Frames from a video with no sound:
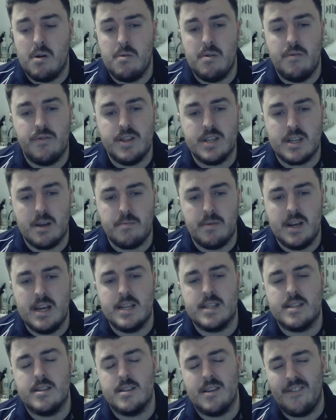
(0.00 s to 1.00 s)
went for this type of
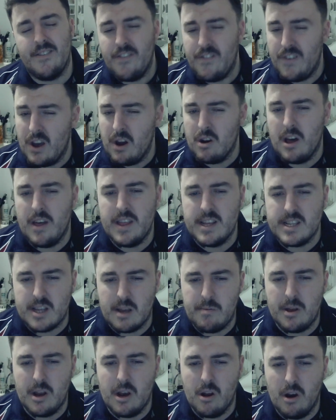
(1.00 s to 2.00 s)
list is I feel like there's
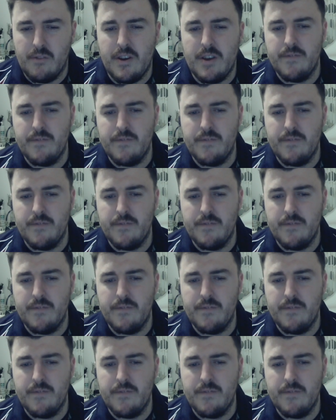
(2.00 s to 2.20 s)
going to be a lot of